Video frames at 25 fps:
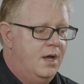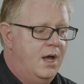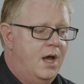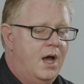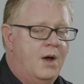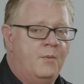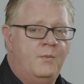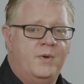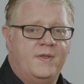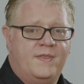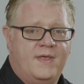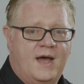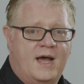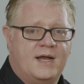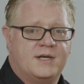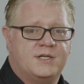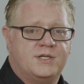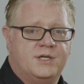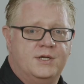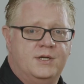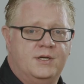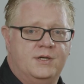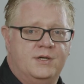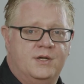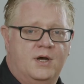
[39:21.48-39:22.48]
And with that
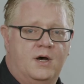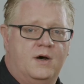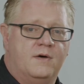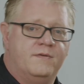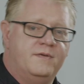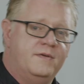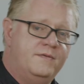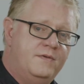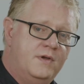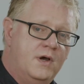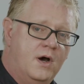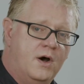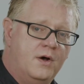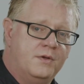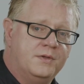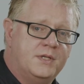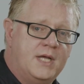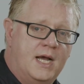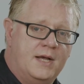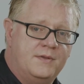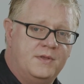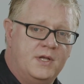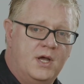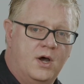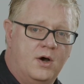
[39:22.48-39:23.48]
turned off, if you hold
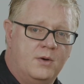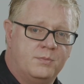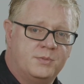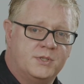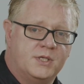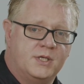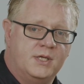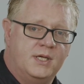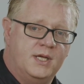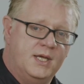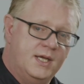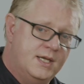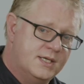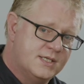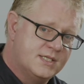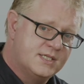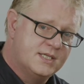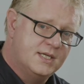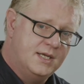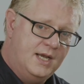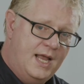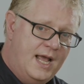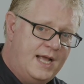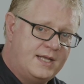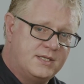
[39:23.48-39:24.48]
down the Option key and
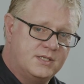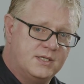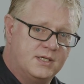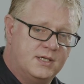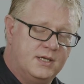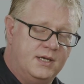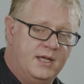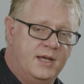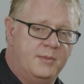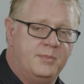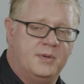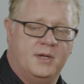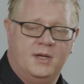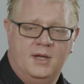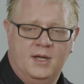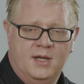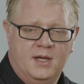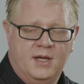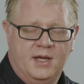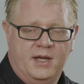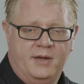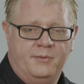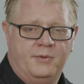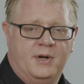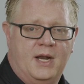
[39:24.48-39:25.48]
select a clip,
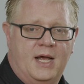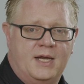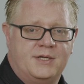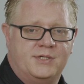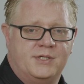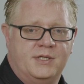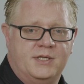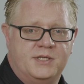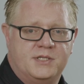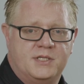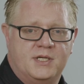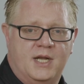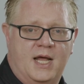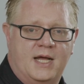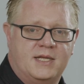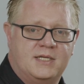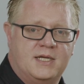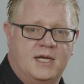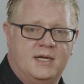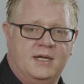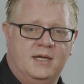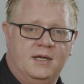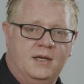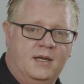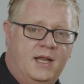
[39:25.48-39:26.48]
it will actually select
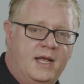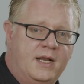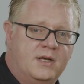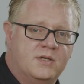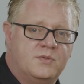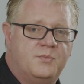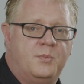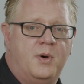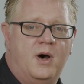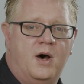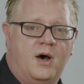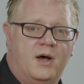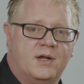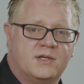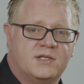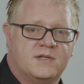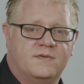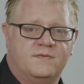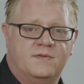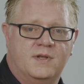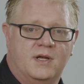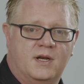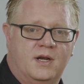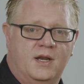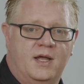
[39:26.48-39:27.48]
any linked parts
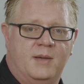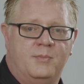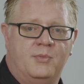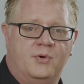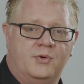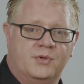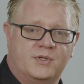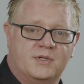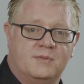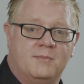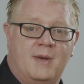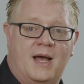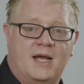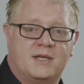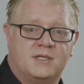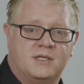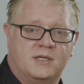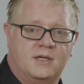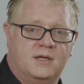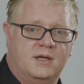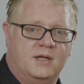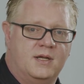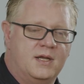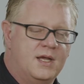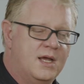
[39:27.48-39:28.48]
of the clip
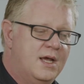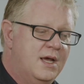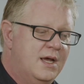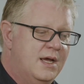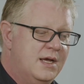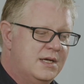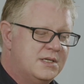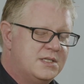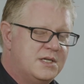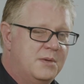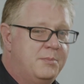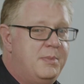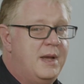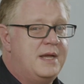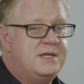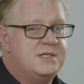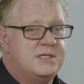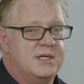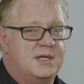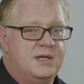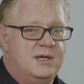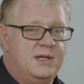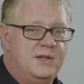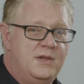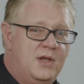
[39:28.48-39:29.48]
automatically. So
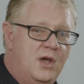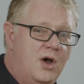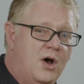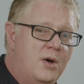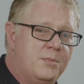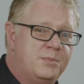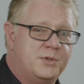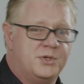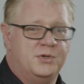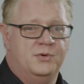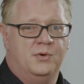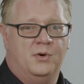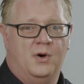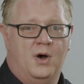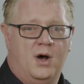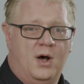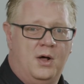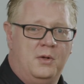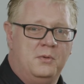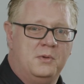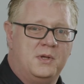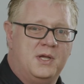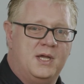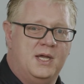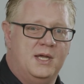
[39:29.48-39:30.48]
basically the Option or
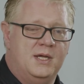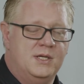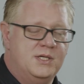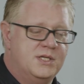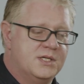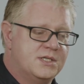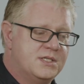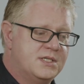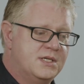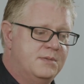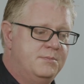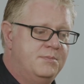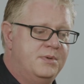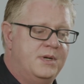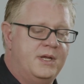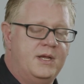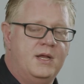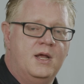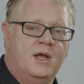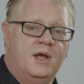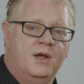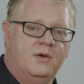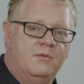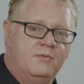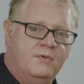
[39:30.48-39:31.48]
Alt key just simply
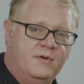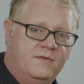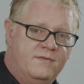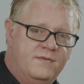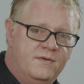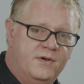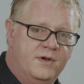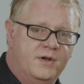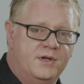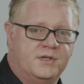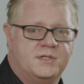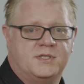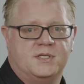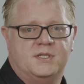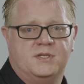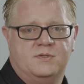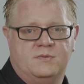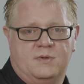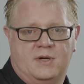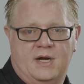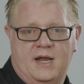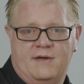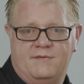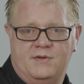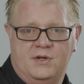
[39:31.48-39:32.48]
reverses
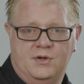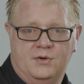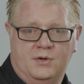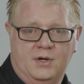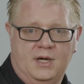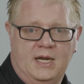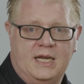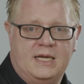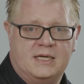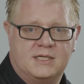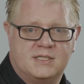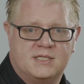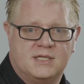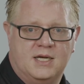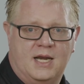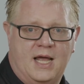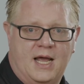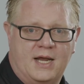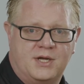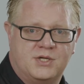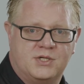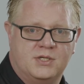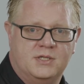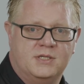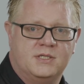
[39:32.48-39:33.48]
whatever your link
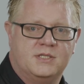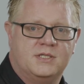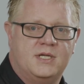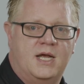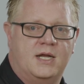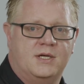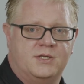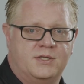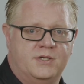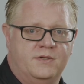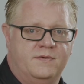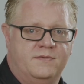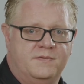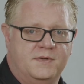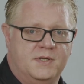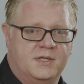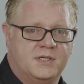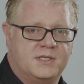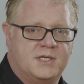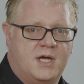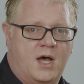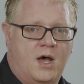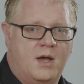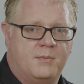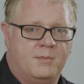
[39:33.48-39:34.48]
selection is set to for your
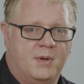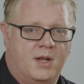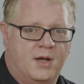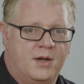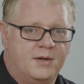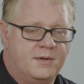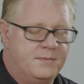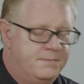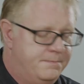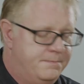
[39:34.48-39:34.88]
timeline.